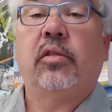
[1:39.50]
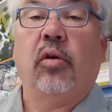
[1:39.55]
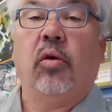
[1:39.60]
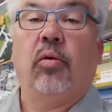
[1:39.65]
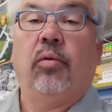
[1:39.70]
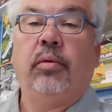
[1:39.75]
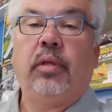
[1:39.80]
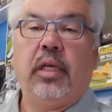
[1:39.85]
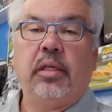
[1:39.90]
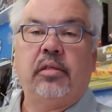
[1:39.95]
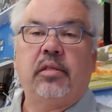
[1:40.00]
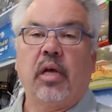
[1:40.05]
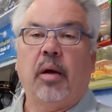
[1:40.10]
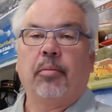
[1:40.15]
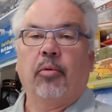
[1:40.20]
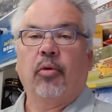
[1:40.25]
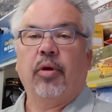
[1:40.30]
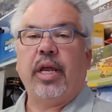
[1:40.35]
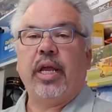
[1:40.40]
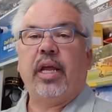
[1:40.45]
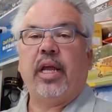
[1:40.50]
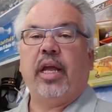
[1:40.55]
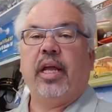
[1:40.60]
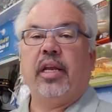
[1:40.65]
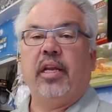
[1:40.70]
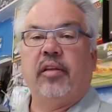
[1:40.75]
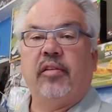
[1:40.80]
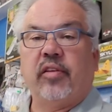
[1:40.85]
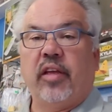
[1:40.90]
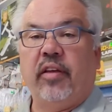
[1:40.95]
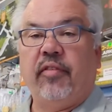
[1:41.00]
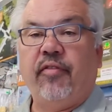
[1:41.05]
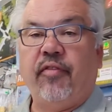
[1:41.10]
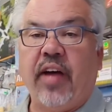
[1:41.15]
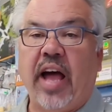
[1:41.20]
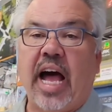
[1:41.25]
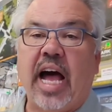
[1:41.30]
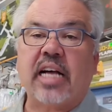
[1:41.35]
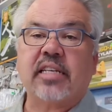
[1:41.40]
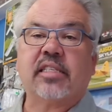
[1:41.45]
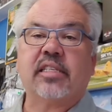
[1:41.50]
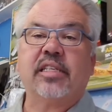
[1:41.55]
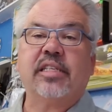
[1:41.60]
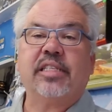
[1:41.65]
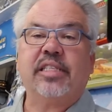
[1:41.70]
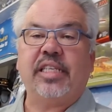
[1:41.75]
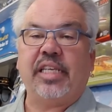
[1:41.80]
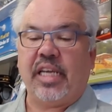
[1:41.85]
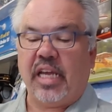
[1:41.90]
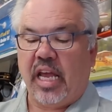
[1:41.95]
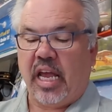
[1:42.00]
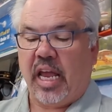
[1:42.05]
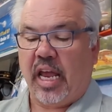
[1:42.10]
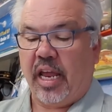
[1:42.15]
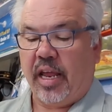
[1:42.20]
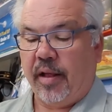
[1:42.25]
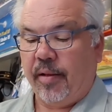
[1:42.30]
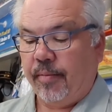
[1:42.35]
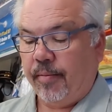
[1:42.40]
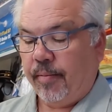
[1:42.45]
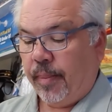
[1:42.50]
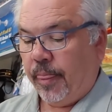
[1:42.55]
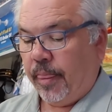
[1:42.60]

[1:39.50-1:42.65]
So, in summary, it is a fast CA.